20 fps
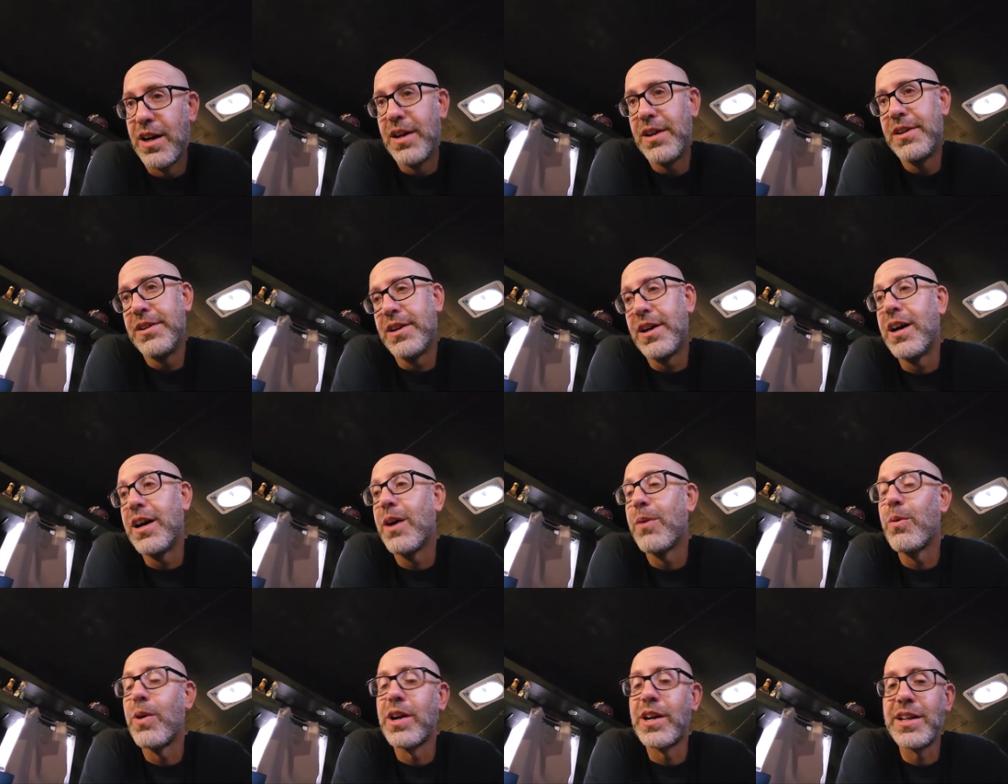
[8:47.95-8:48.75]
I
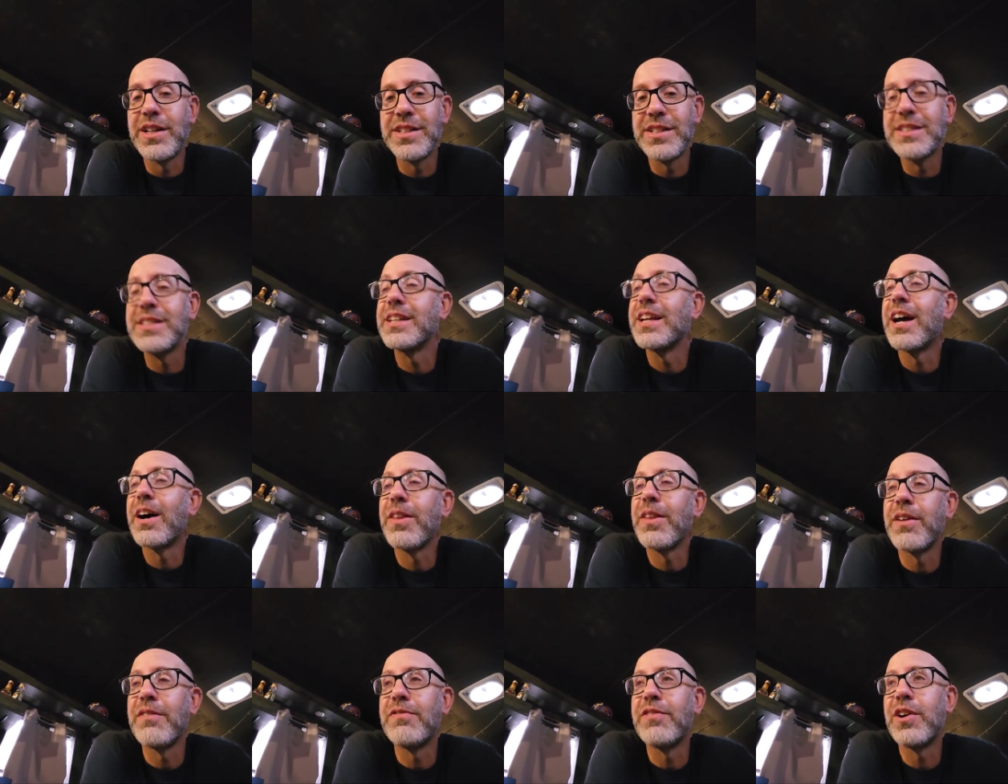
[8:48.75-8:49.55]
wanted to see how
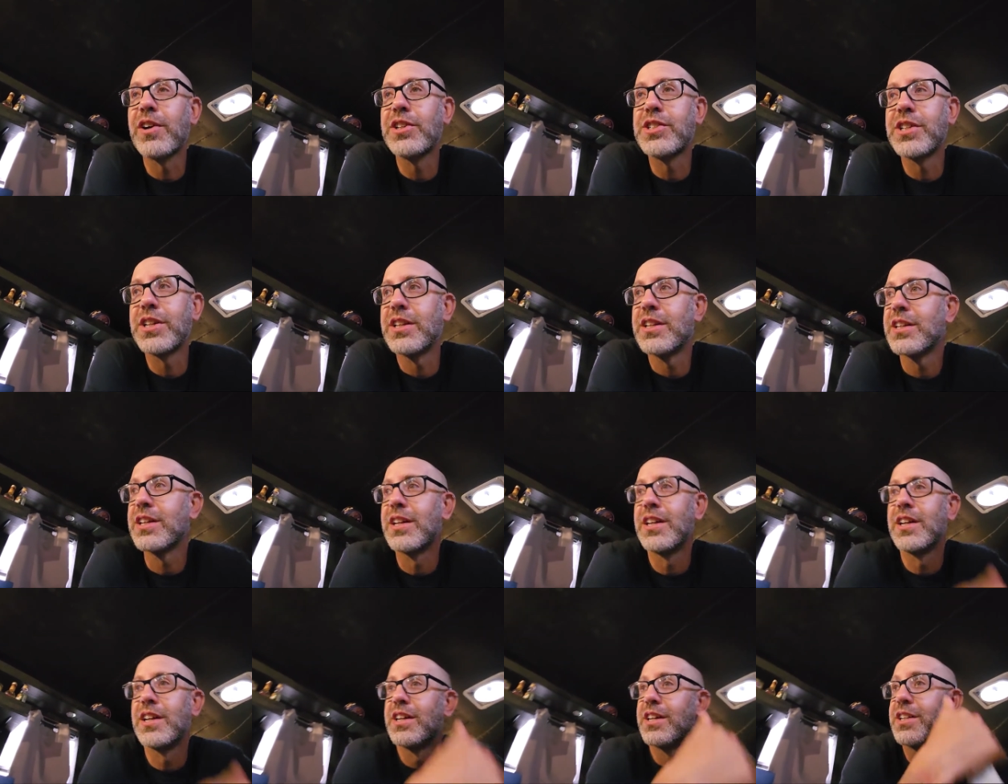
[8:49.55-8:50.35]
they functioned,
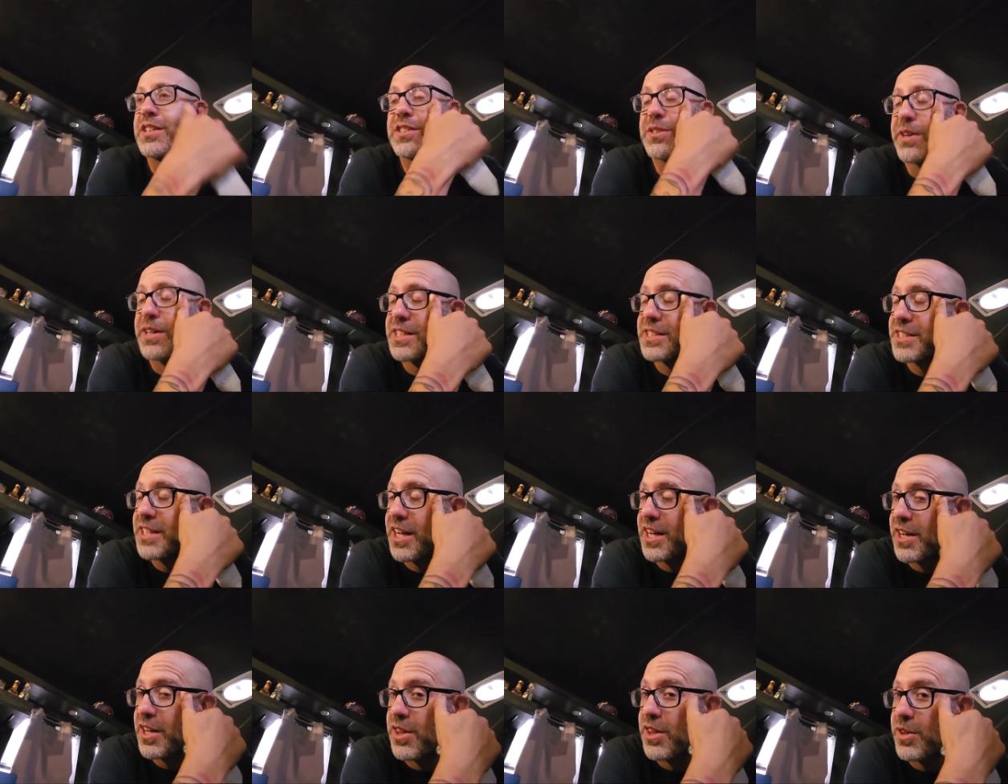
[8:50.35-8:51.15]
so I
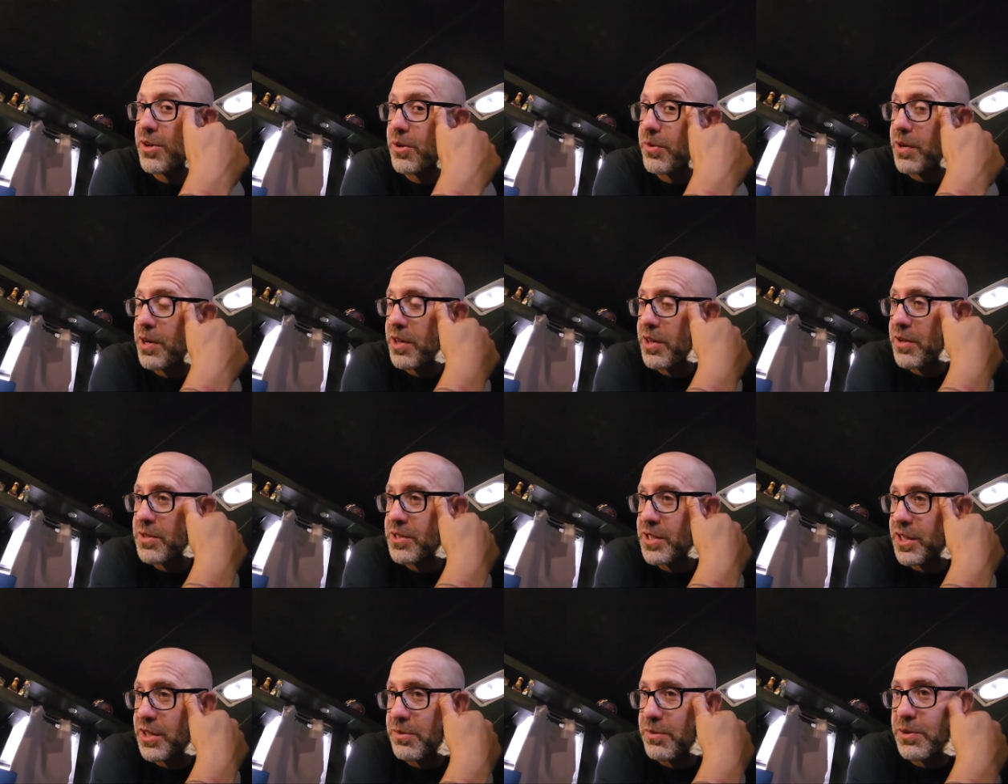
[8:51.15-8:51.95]
decided to throw one of
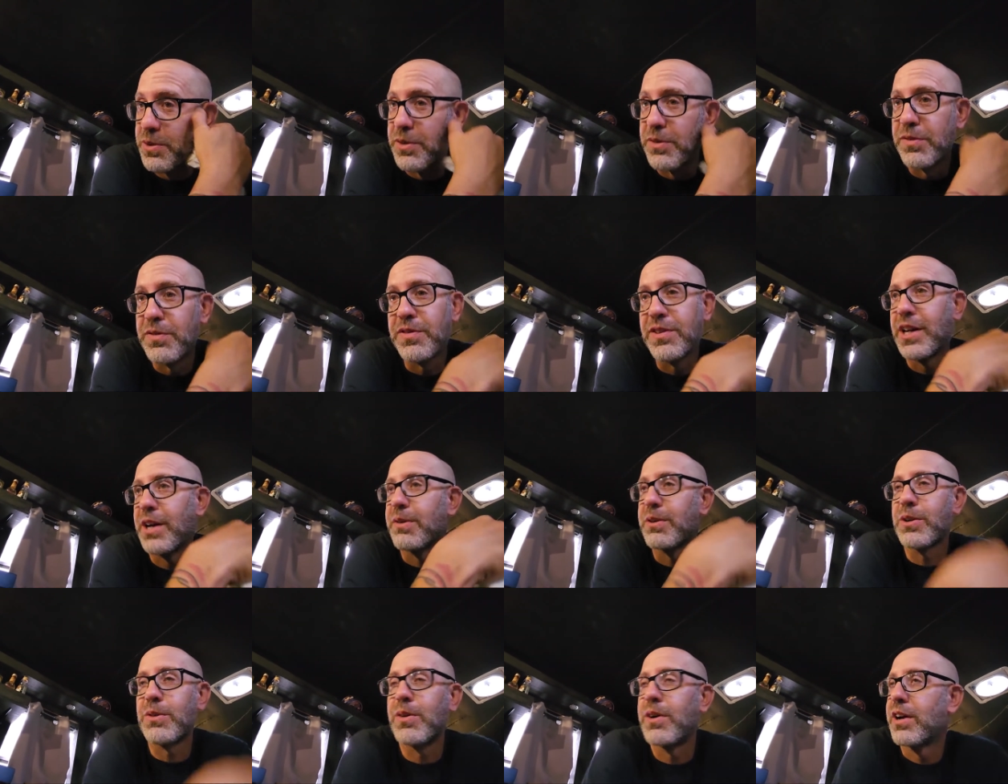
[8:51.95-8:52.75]
those on the roof. That
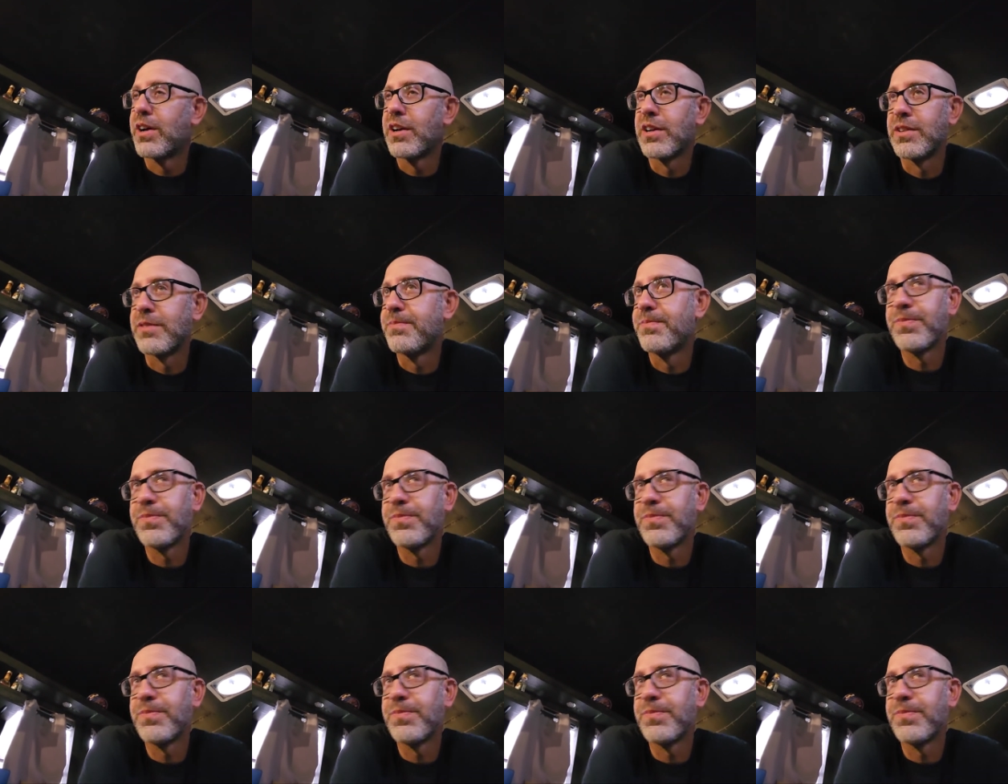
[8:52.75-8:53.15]
required